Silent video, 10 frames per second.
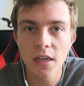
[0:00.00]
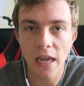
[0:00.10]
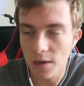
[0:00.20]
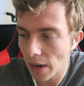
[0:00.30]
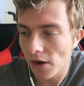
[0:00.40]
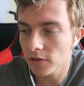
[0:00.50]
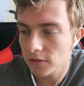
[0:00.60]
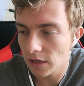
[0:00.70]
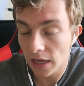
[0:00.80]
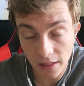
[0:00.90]
came out,
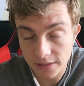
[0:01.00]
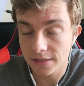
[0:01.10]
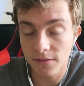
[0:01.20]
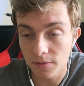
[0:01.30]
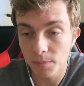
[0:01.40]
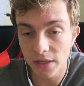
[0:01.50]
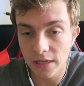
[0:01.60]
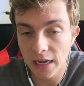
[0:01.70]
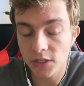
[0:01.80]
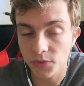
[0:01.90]
and that's been the
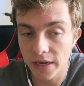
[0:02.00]
next